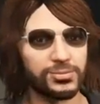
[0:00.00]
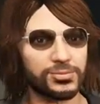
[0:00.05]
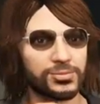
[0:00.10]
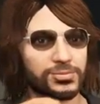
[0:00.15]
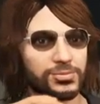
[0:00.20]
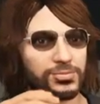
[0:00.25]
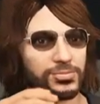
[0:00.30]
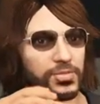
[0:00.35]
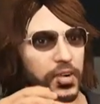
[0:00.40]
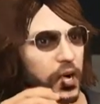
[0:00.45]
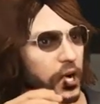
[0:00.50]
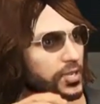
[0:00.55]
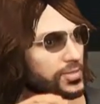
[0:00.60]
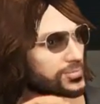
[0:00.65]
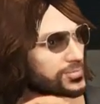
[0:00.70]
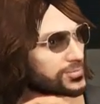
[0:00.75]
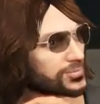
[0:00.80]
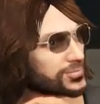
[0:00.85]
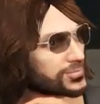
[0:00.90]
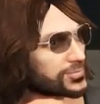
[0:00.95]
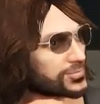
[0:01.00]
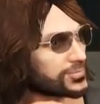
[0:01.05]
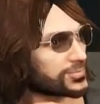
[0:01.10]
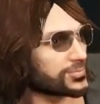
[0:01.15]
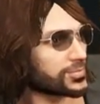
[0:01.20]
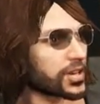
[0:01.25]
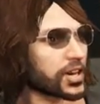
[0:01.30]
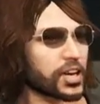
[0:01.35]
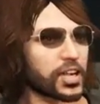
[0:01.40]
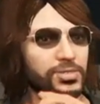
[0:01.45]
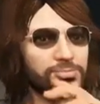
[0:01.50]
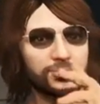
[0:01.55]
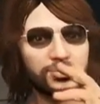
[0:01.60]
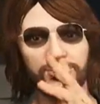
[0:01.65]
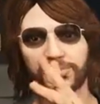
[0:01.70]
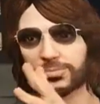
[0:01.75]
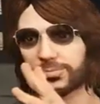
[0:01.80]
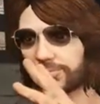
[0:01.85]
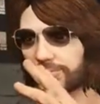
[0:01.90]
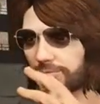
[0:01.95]
Bleh.
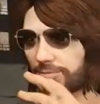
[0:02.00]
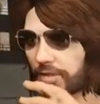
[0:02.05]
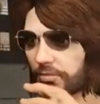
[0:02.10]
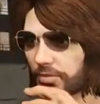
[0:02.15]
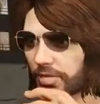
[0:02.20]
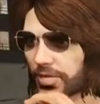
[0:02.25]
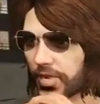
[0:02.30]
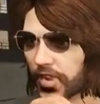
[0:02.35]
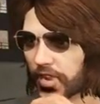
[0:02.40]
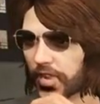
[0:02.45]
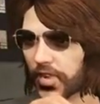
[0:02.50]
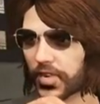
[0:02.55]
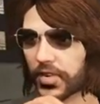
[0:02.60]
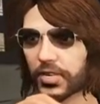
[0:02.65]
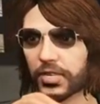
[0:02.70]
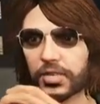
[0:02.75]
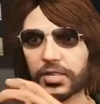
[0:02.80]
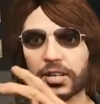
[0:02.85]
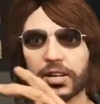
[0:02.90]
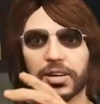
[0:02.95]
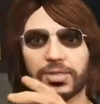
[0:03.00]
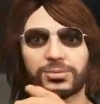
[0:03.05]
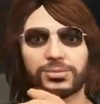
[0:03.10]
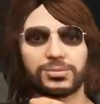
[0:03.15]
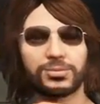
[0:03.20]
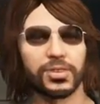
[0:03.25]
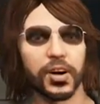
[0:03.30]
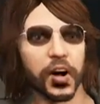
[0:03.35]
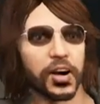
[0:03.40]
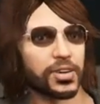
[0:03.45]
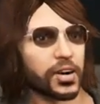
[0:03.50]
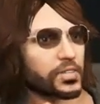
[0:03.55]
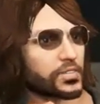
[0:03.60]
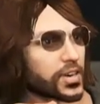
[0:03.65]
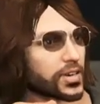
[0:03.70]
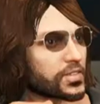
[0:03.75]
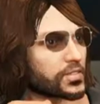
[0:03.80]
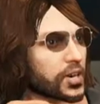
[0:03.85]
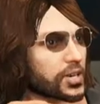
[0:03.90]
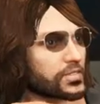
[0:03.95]
All they are very slow,
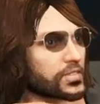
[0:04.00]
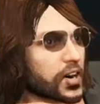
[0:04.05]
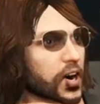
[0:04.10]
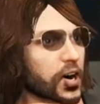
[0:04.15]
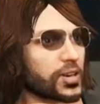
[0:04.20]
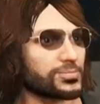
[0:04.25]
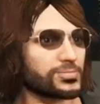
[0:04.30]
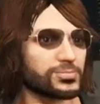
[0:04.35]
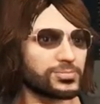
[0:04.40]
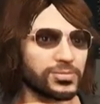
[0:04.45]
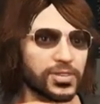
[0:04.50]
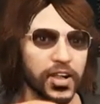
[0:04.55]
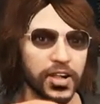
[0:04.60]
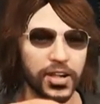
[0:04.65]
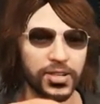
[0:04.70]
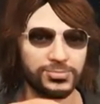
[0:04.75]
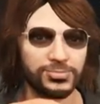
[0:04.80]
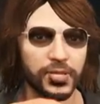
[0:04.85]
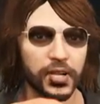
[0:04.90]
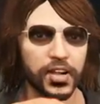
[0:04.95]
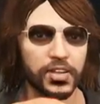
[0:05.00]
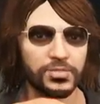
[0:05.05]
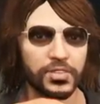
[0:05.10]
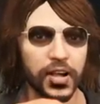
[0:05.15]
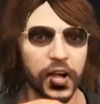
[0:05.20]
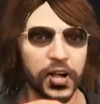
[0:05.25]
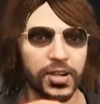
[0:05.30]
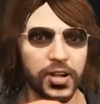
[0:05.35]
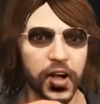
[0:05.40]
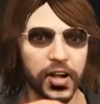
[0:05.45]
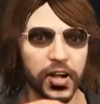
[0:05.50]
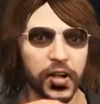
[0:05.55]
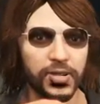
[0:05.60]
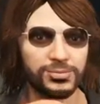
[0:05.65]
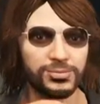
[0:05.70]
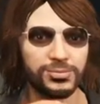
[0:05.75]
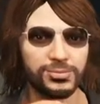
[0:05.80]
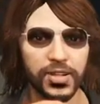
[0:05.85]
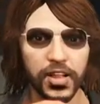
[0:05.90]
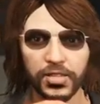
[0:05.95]
vulnerable vehicles, and we're going to
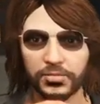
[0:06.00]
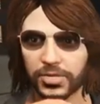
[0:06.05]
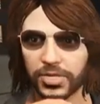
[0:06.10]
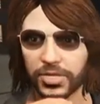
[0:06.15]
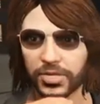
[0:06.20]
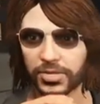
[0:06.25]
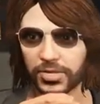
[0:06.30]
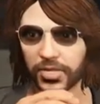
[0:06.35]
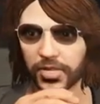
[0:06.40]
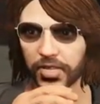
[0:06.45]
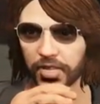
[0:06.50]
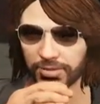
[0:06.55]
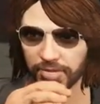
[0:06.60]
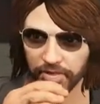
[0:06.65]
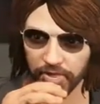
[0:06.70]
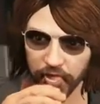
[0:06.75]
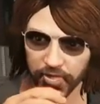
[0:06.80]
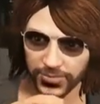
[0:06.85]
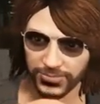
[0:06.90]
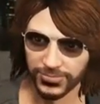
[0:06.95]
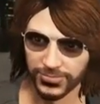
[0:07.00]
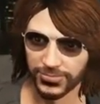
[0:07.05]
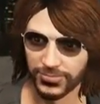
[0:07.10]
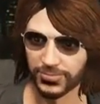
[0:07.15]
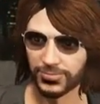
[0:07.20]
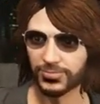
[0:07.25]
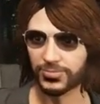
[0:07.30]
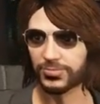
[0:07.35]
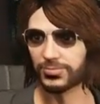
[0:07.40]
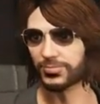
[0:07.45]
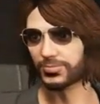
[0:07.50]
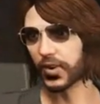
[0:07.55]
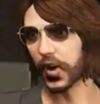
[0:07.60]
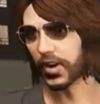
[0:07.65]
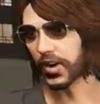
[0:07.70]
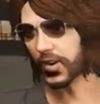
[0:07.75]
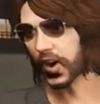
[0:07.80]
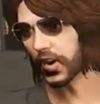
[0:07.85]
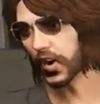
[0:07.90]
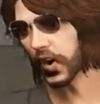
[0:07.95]
be just sitting ducks out there
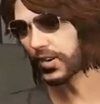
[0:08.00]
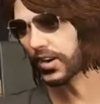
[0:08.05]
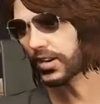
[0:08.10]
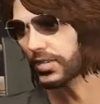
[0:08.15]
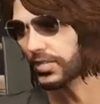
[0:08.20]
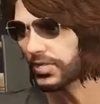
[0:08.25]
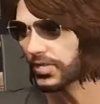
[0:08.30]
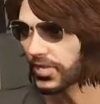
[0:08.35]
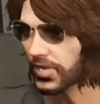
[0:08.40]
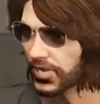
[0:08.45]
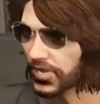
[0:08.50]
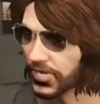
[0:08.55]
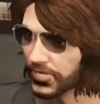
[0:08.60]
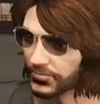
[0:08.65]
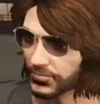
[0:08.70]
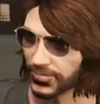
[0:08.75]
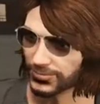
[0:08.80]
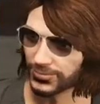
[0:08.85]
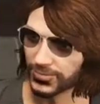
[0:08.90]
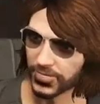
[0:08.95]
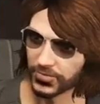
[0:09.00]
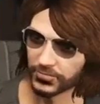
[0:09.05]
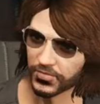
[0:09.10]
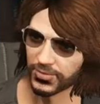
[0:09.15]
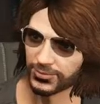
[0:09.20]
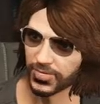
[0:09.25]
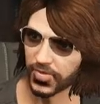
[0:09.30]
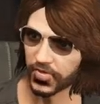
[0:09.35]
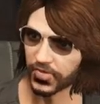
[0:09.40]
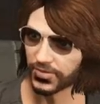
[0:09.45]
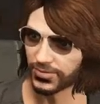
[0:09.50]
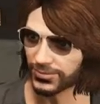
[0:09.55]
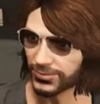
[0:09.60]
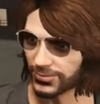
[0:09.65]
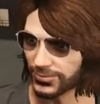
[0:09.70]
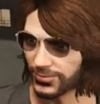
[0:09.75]
for any kind of APC or